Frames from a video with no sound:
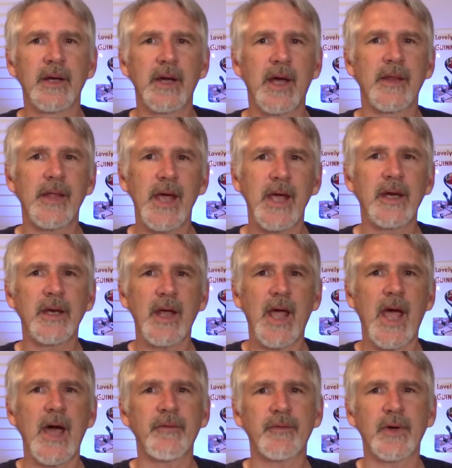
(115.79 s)
And then,
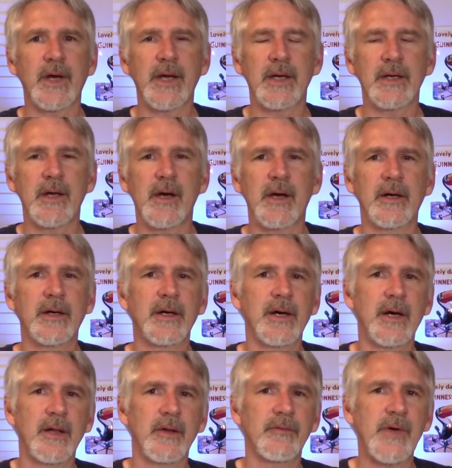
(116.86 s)
after I get done,
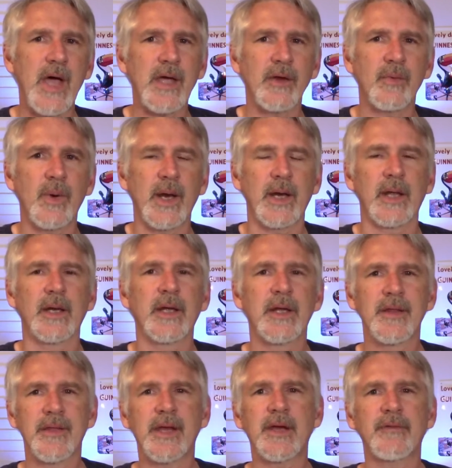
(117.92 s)
I'll evaluate it.
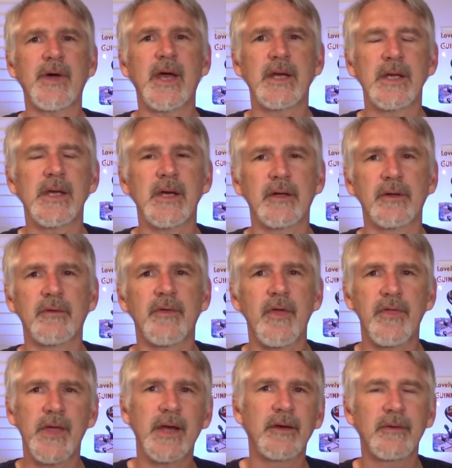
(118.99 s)
Think of ideas, if the
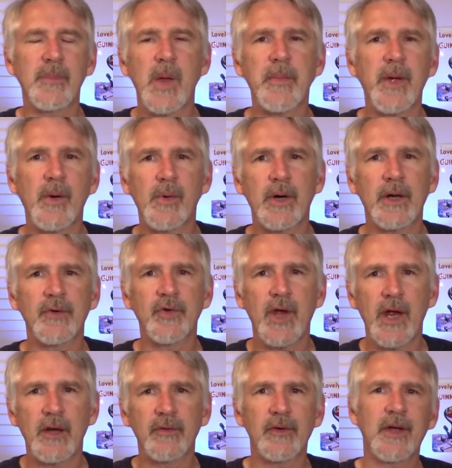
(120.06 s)
things maybe I want to
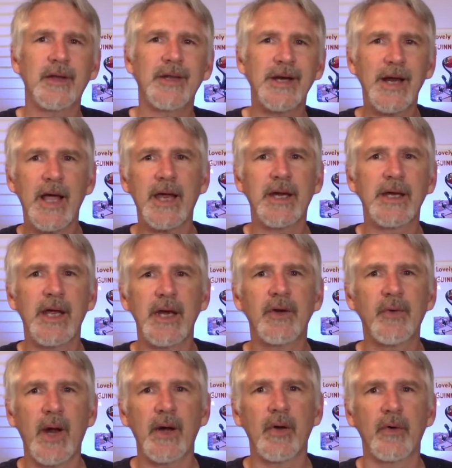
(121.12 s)
change, and then I can
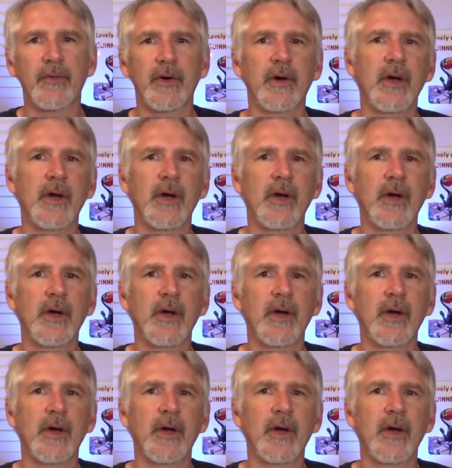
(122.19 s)
iterate over,